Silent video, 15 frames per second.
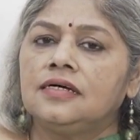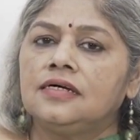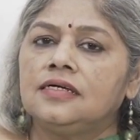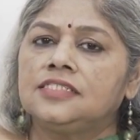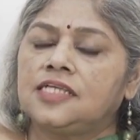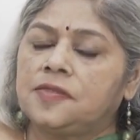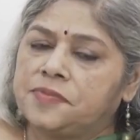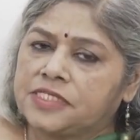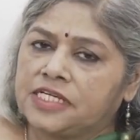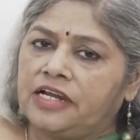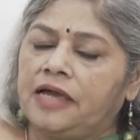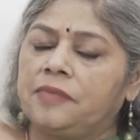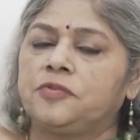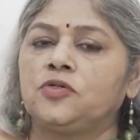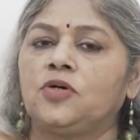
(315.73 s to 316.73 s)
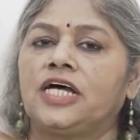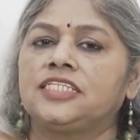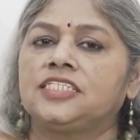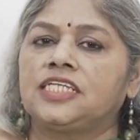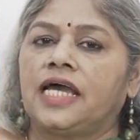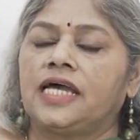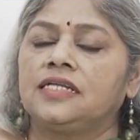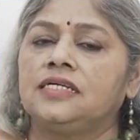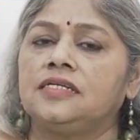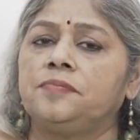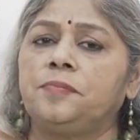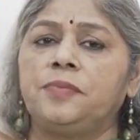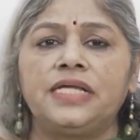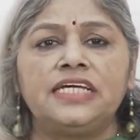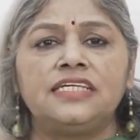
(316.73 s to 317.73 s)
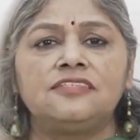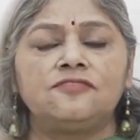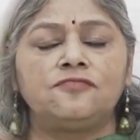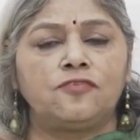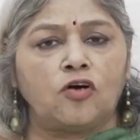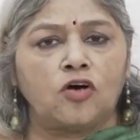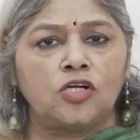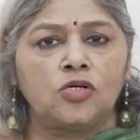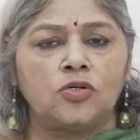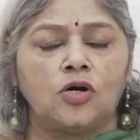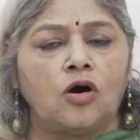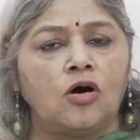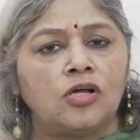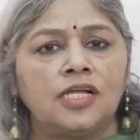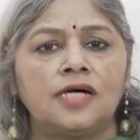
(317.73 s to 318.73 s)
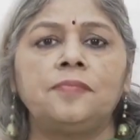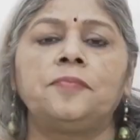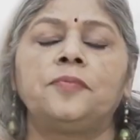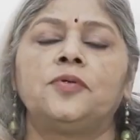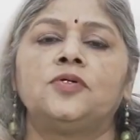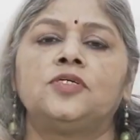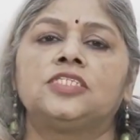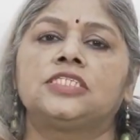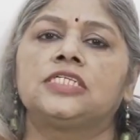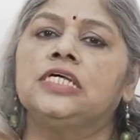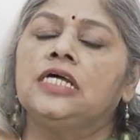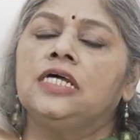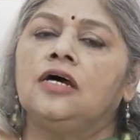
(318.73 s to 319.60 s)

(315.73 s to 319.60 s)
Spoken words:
subscribe to our channel. Please follow all our posts